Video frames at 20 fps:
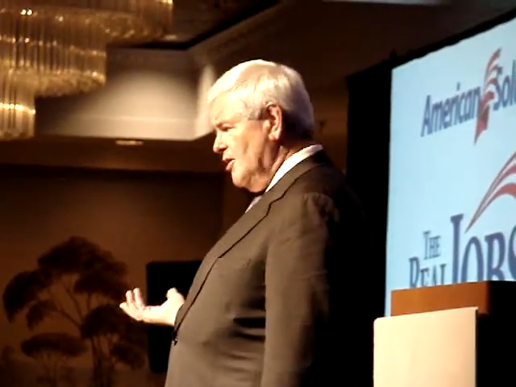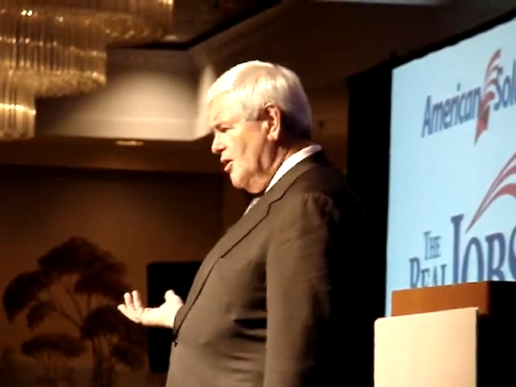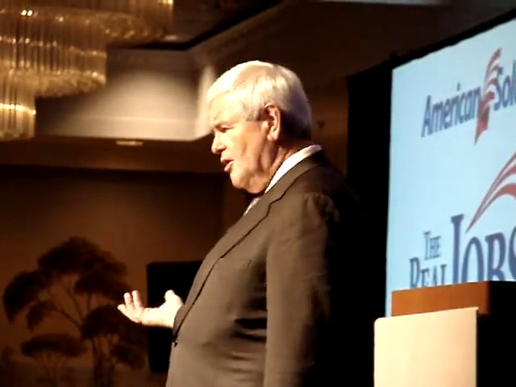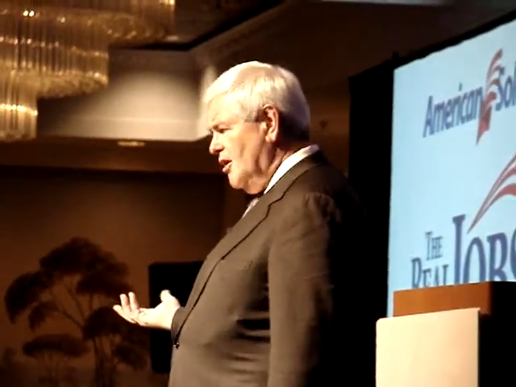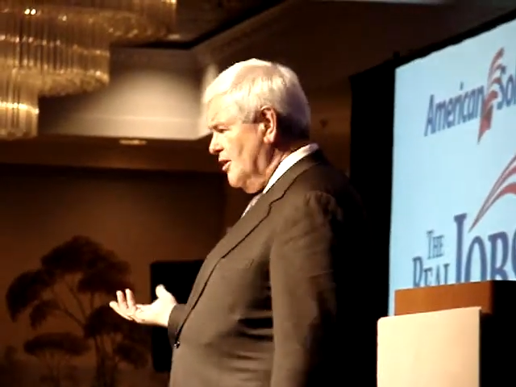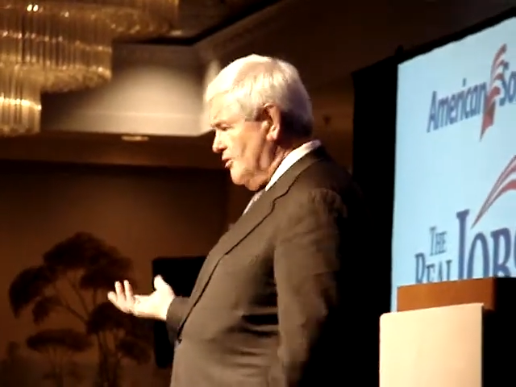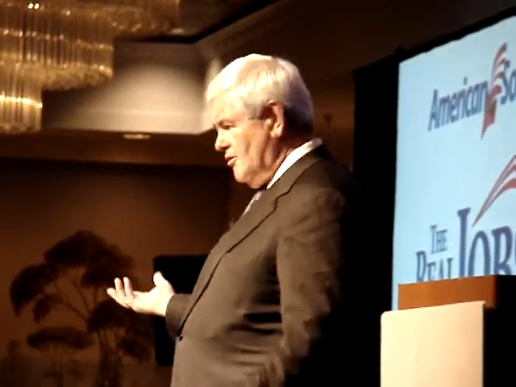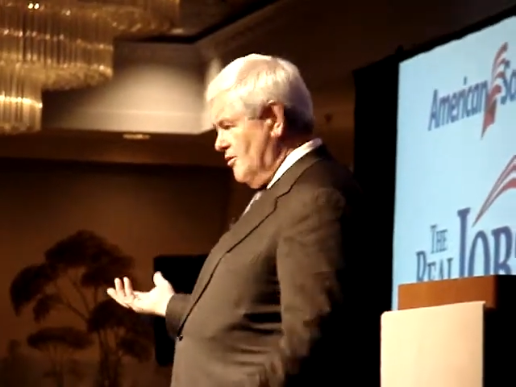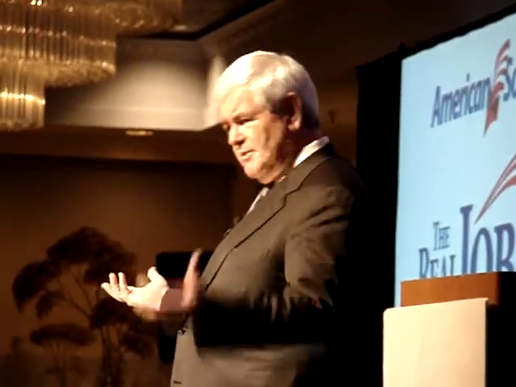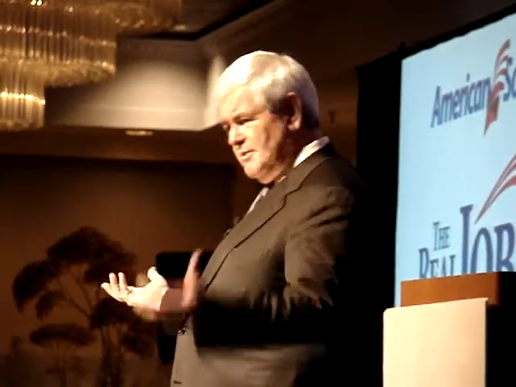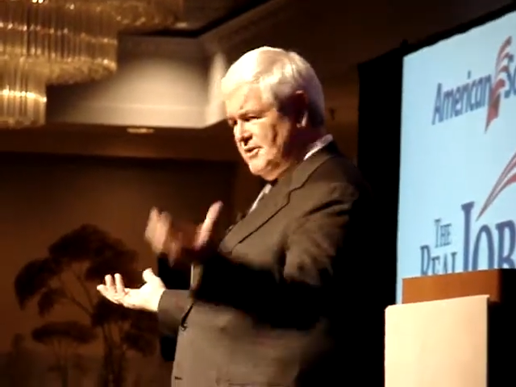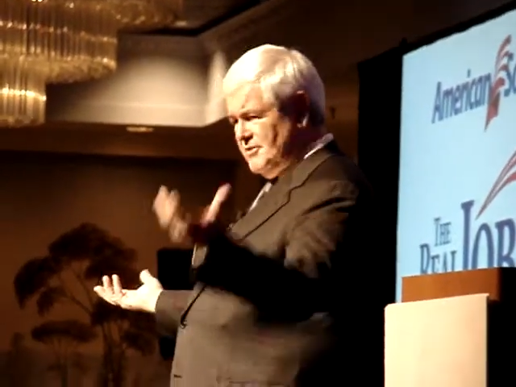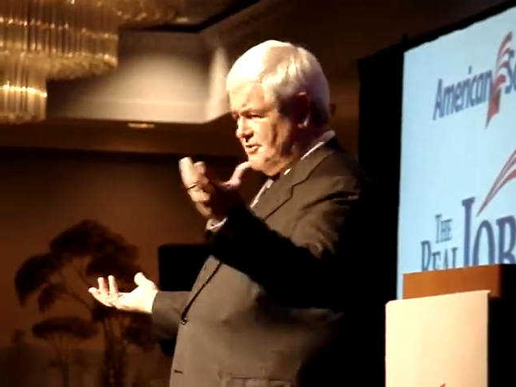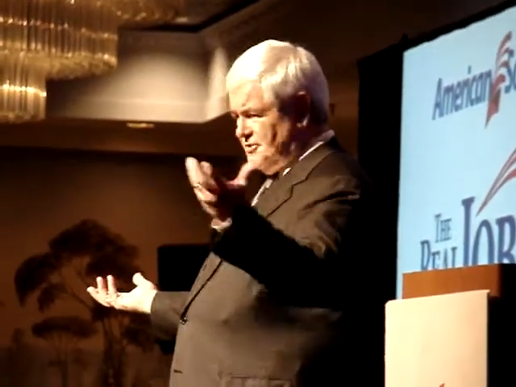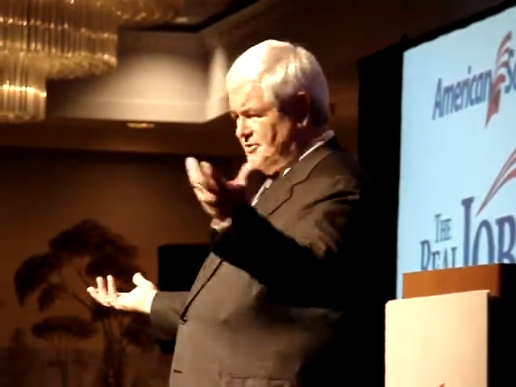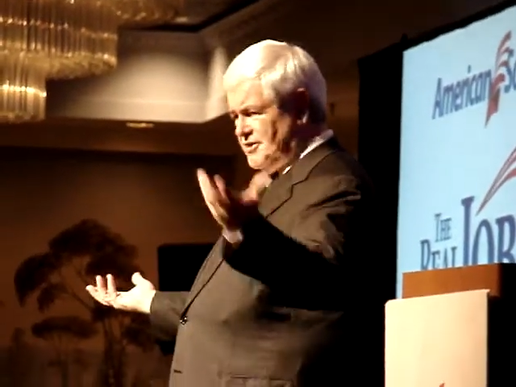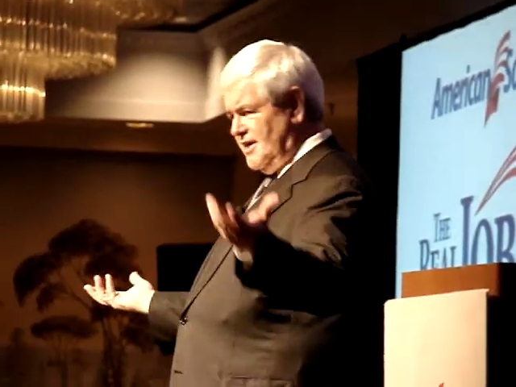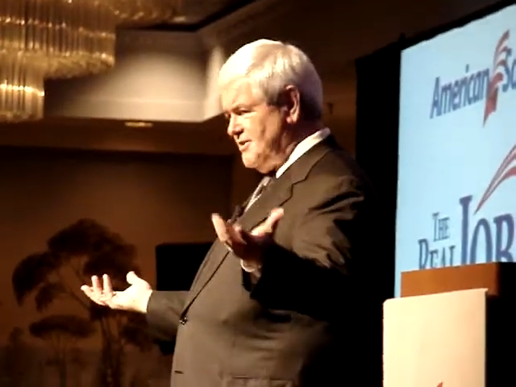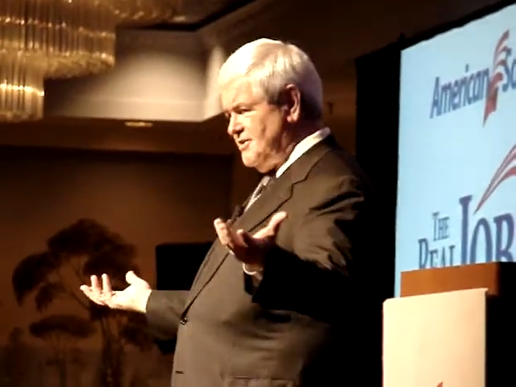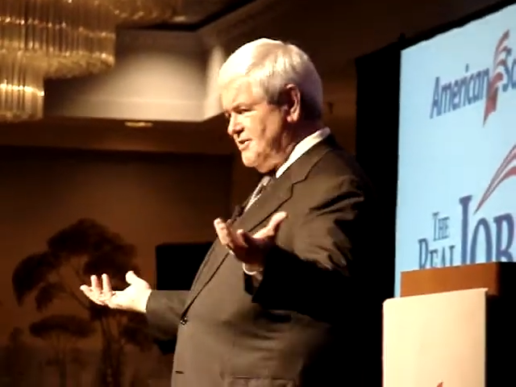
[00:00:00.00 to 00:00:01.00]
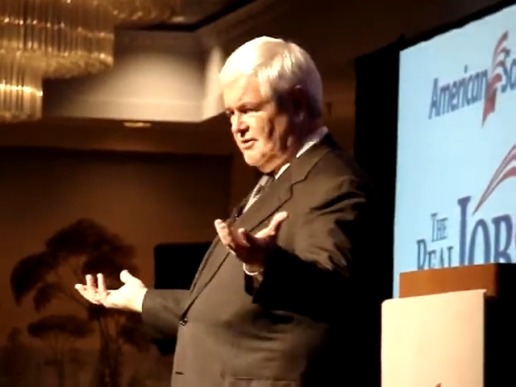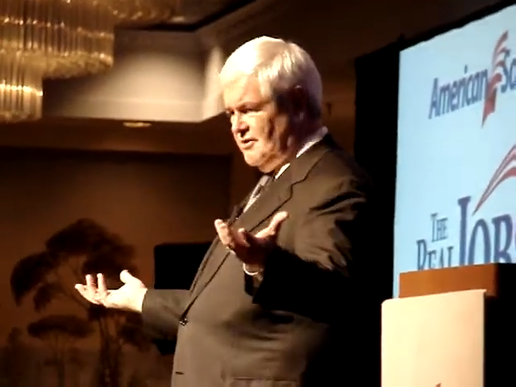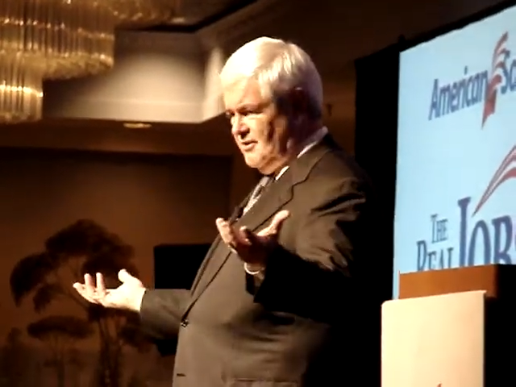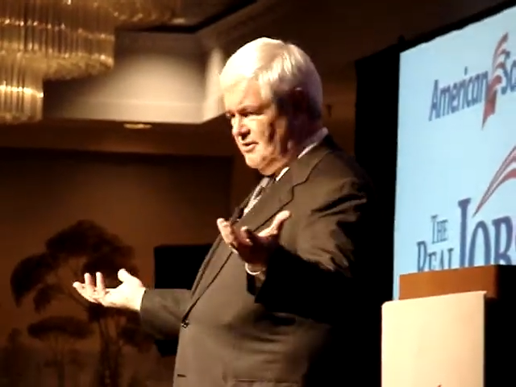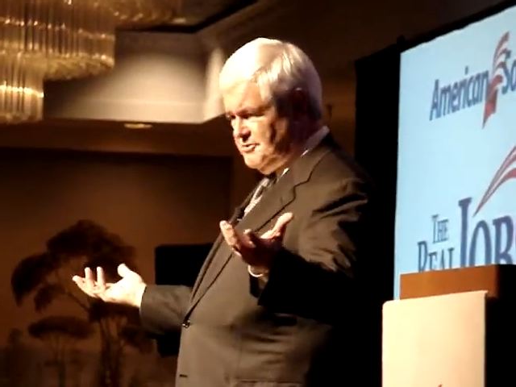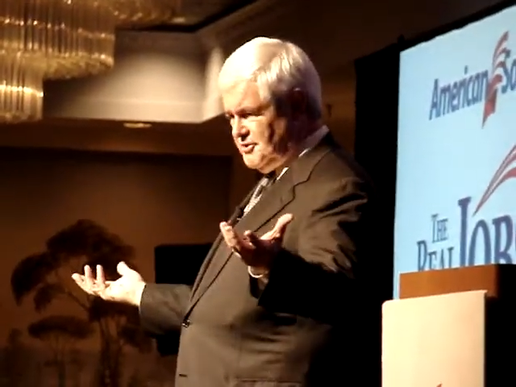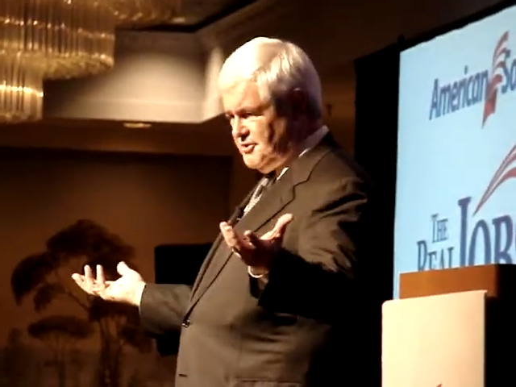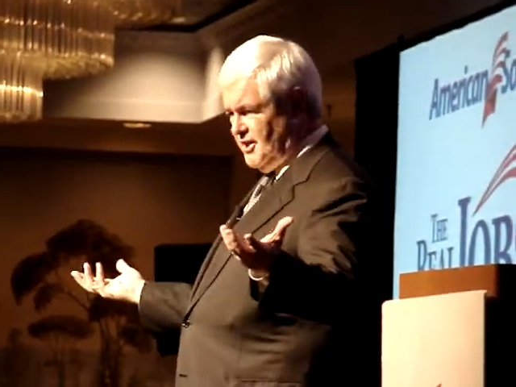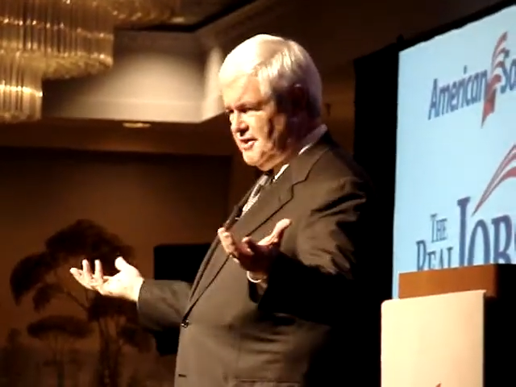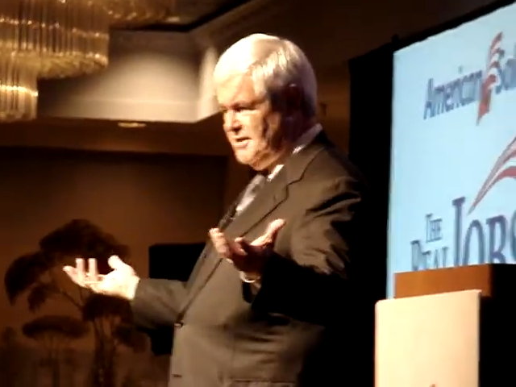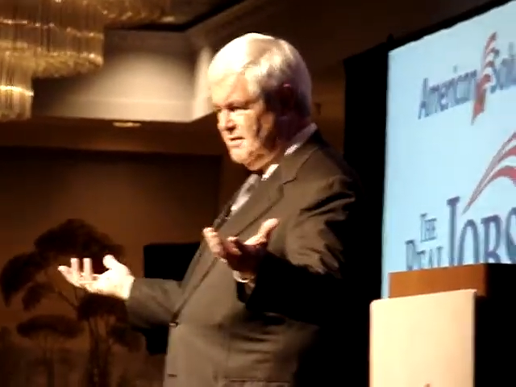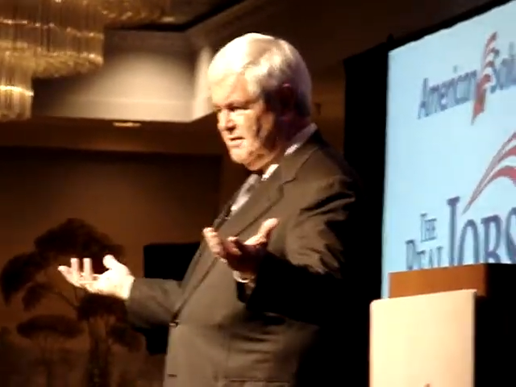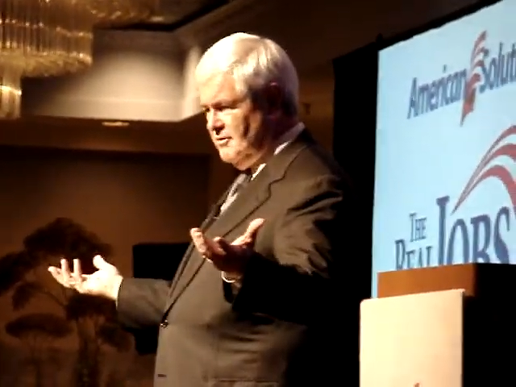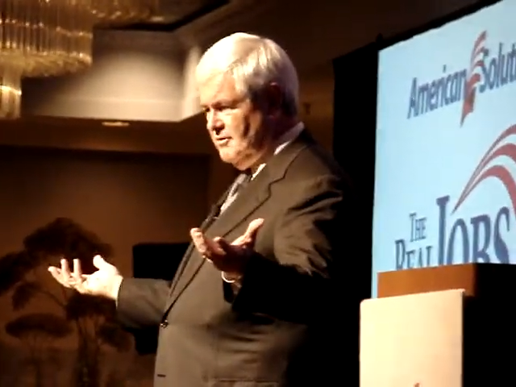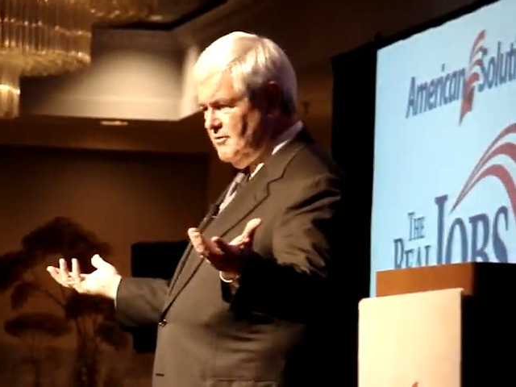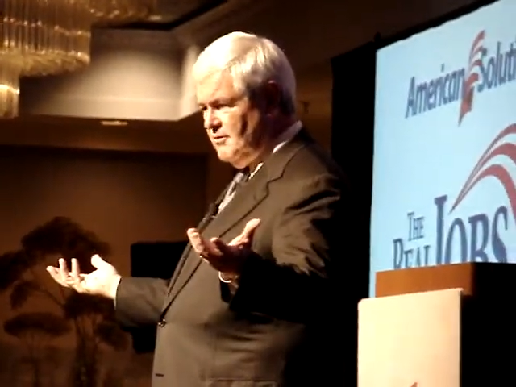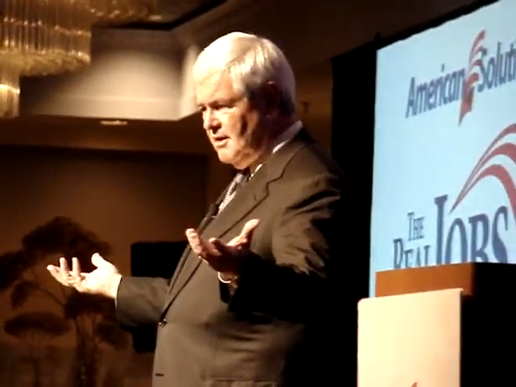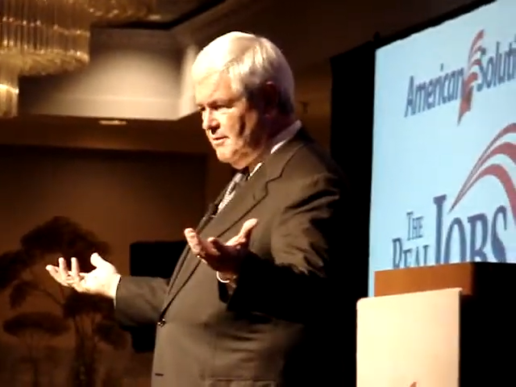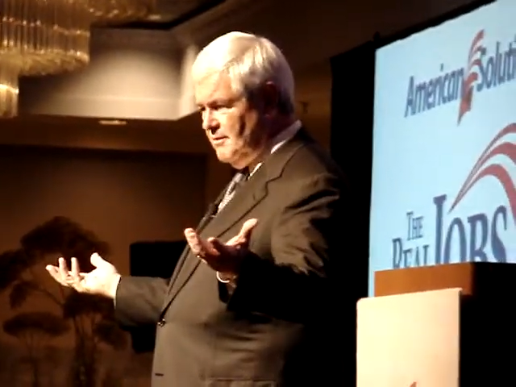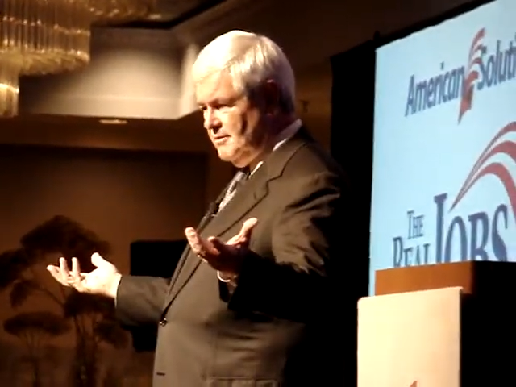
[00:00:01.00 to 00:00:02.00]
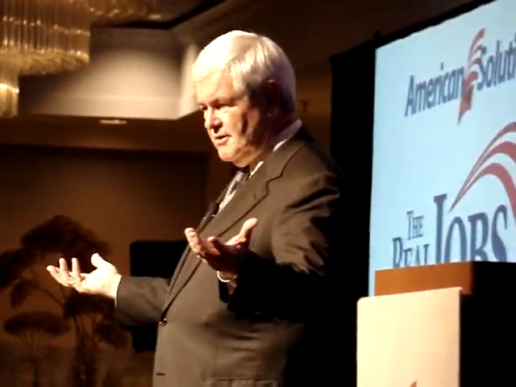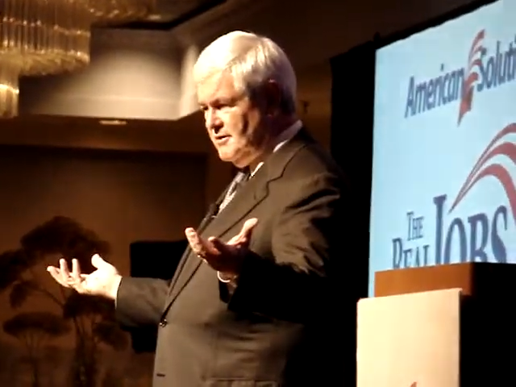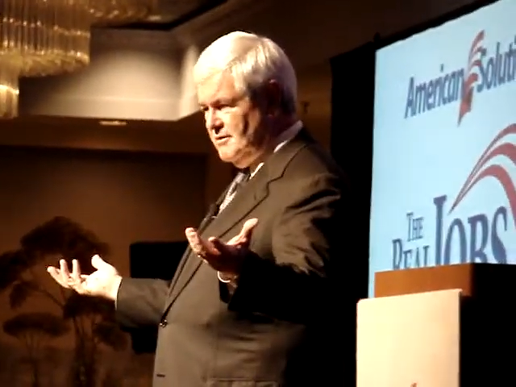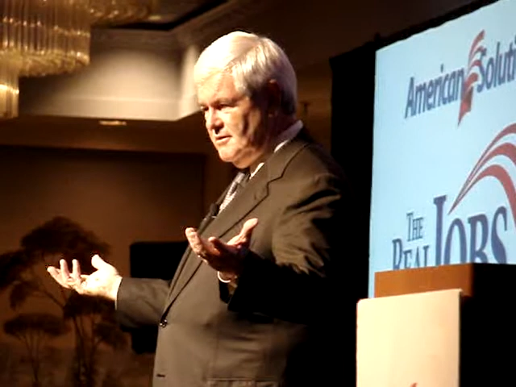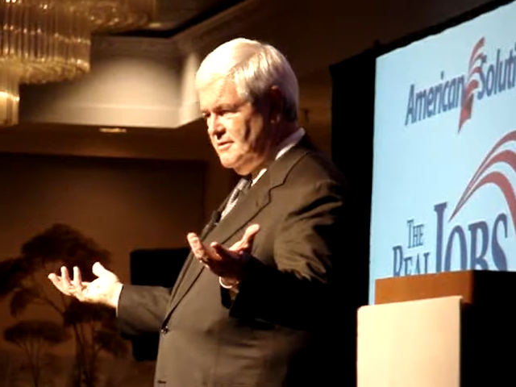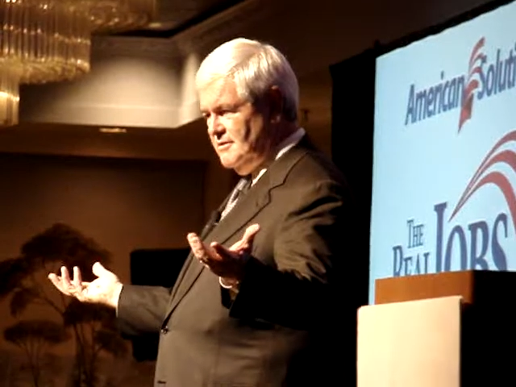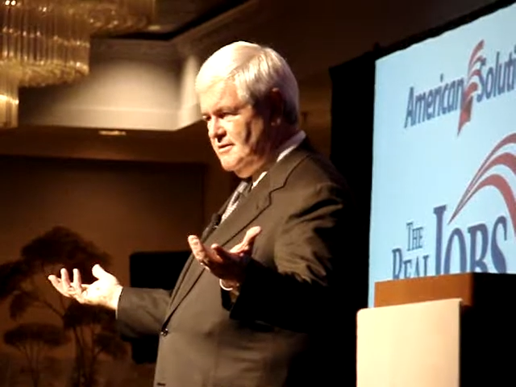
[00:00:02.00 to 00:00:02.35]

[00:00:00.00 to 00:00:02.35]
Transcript: hard. It'll meet the technical objective requirement,